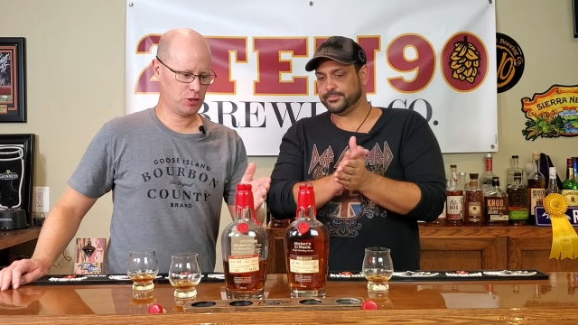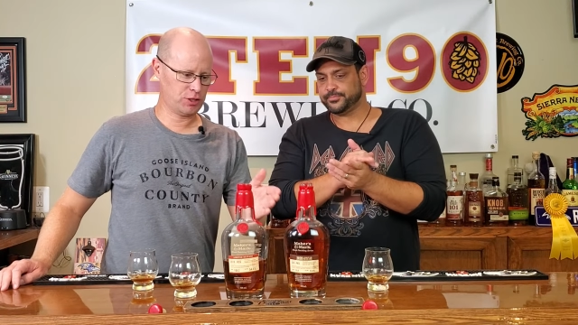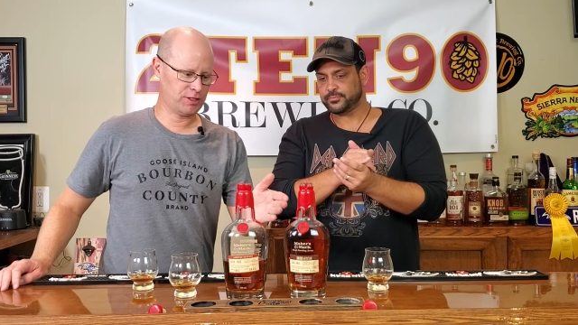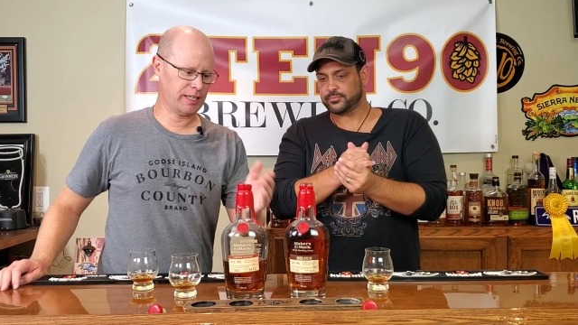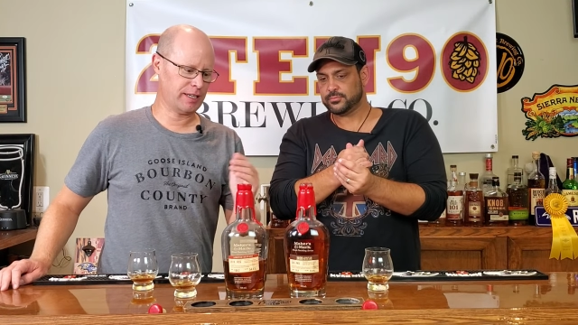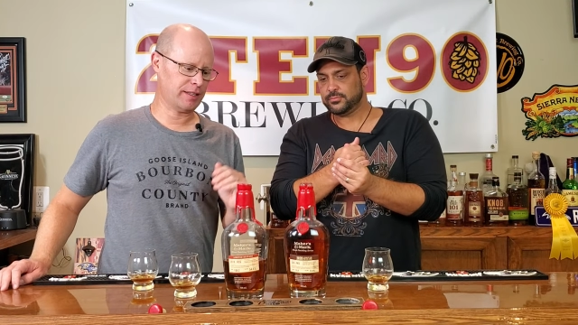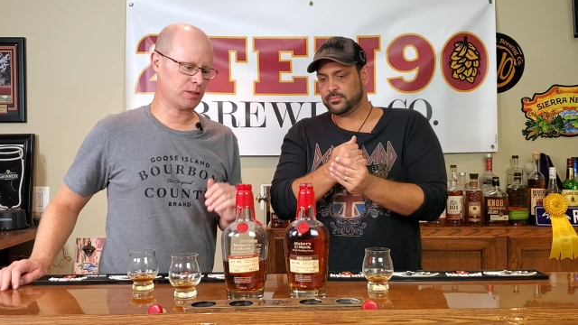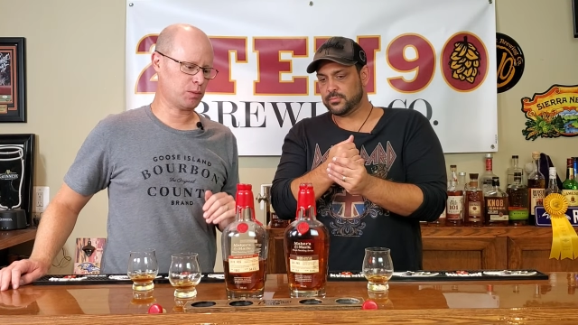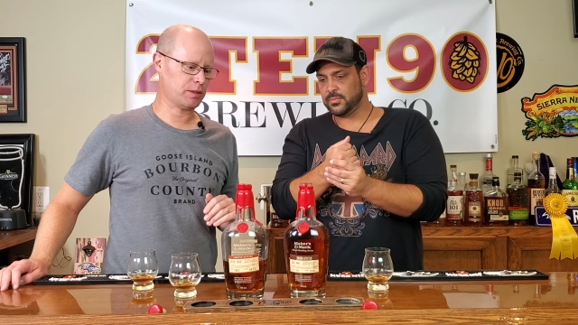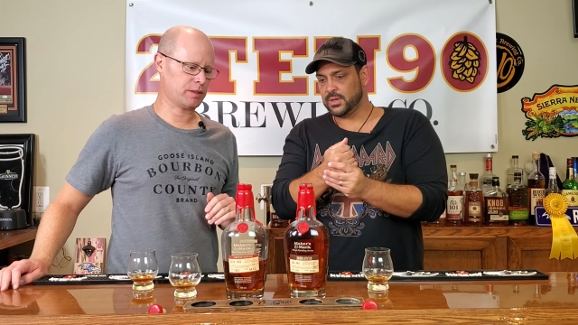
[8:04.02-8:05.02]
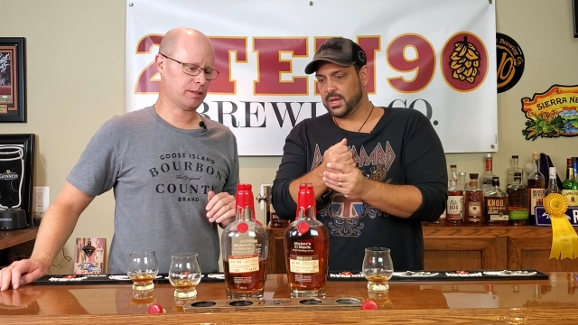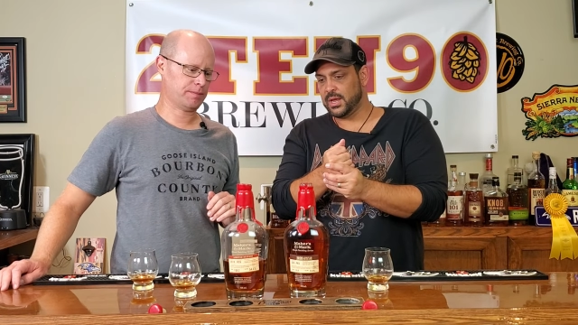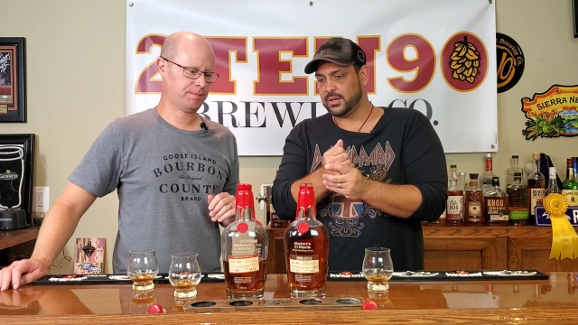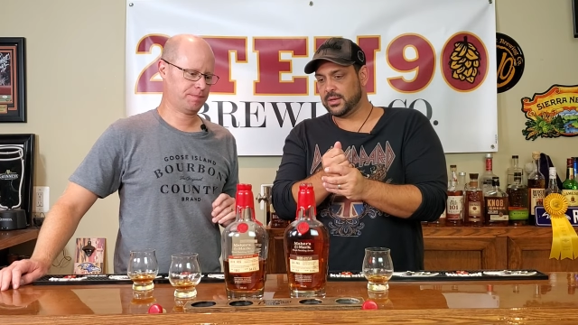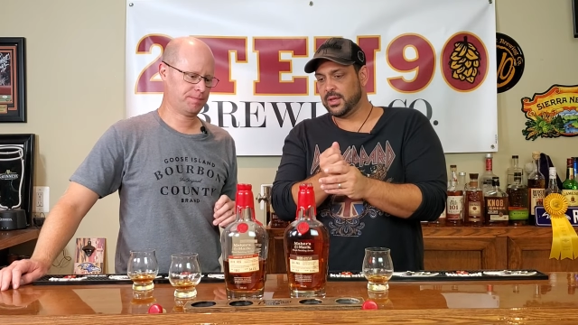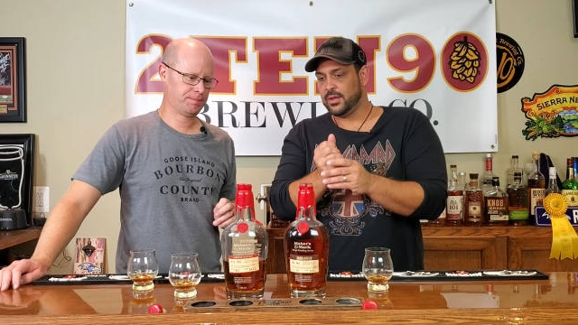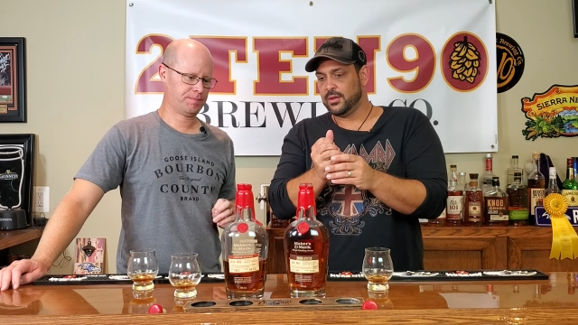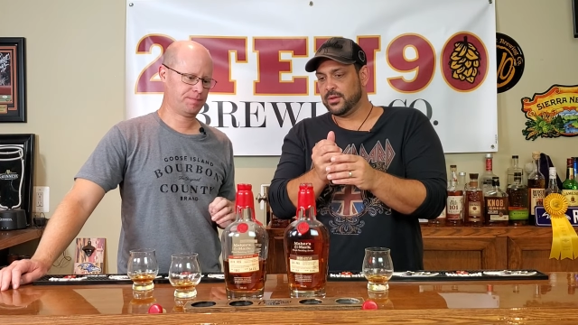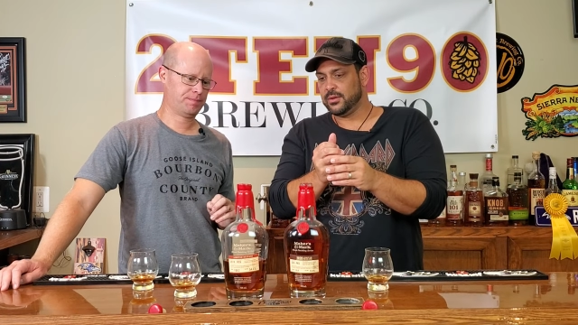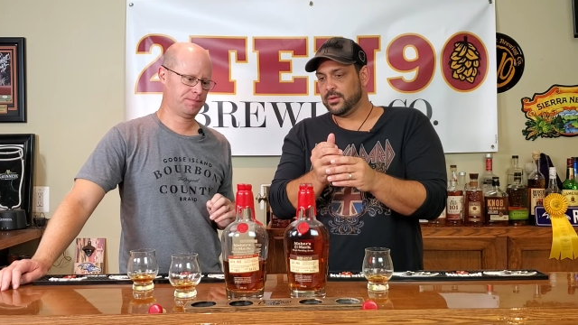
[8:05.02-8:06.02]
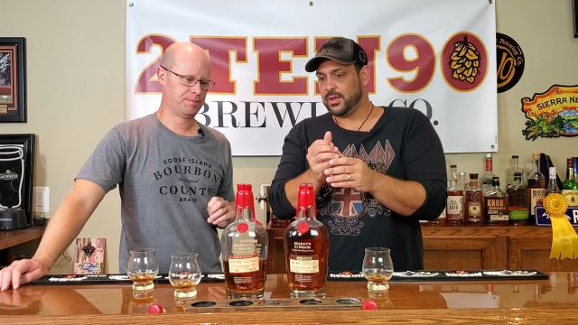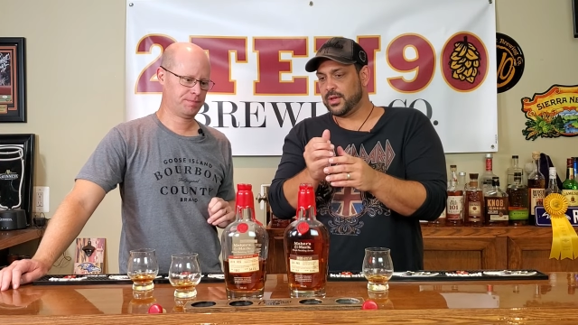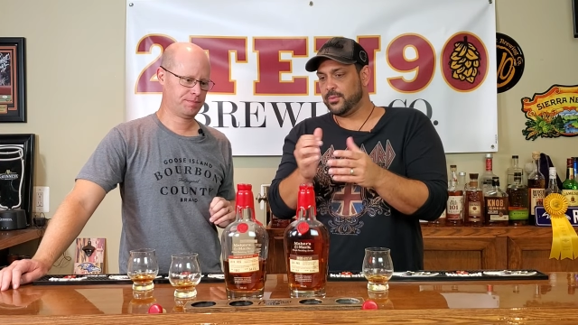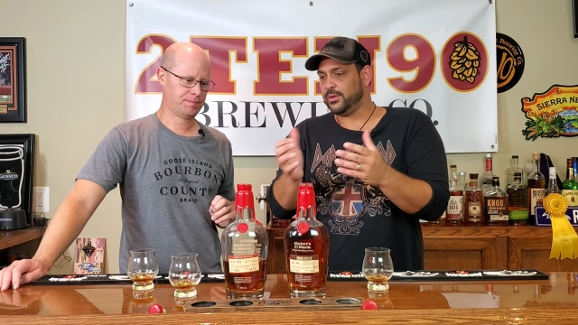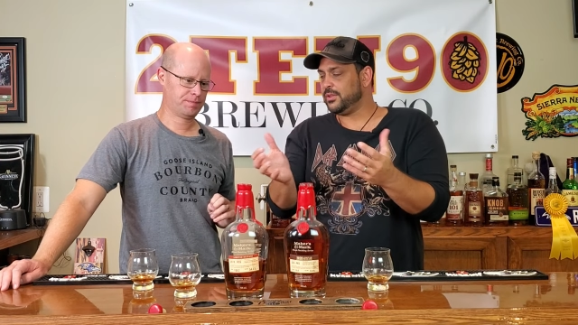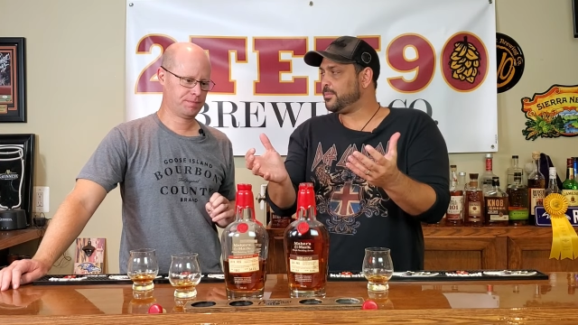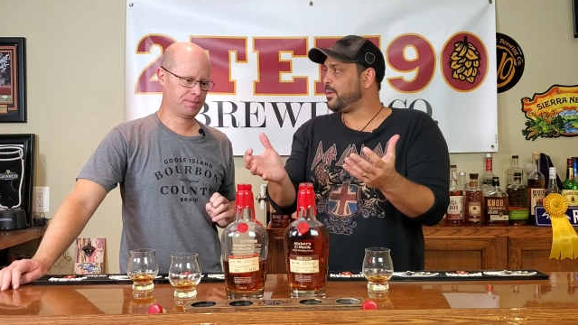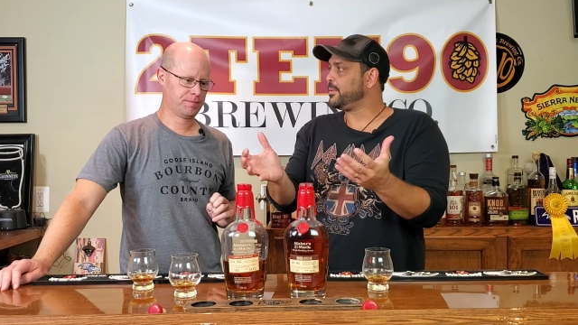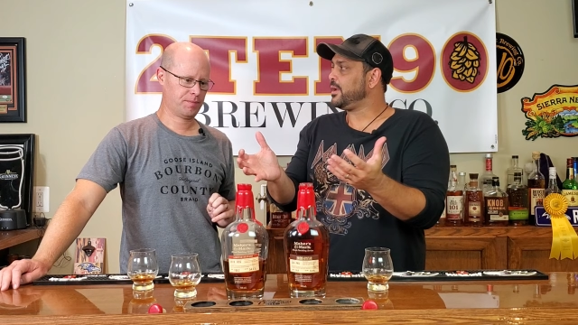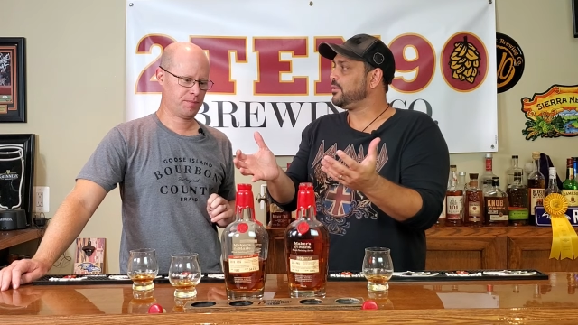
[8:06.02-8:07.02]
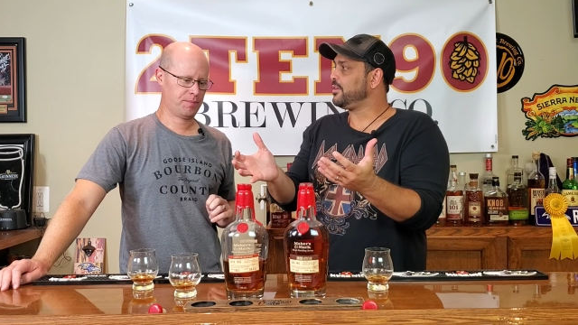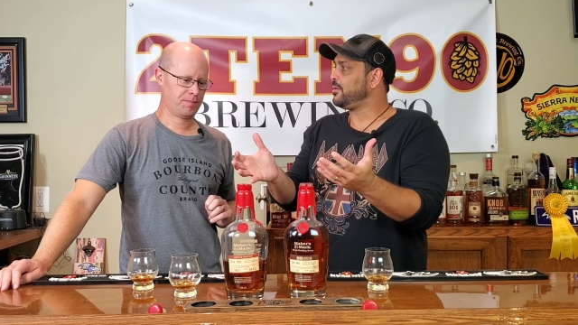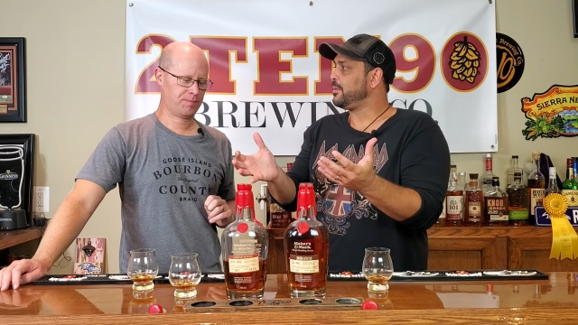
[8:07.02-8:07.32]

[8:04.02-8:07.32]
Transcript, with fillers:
Speaker 1: you're seeing it in this whiskey. And we did the Bourbon County Sour.